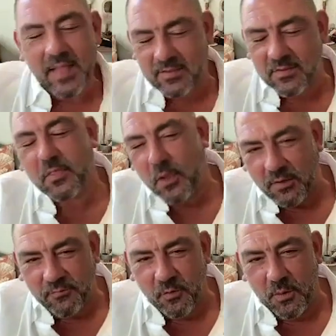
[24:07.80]
that's the
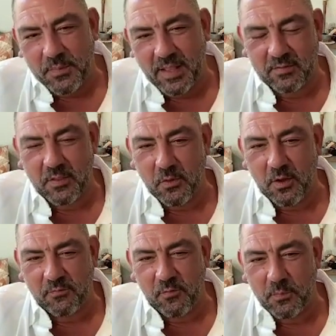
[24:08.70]
thought form. That's the
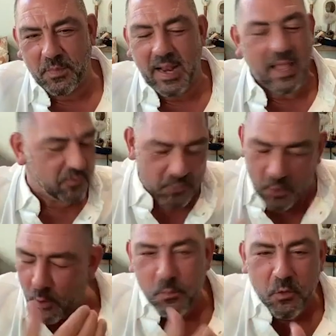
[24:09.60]
thought form that has
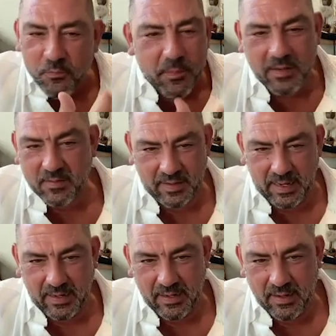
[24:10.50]
no movement in it.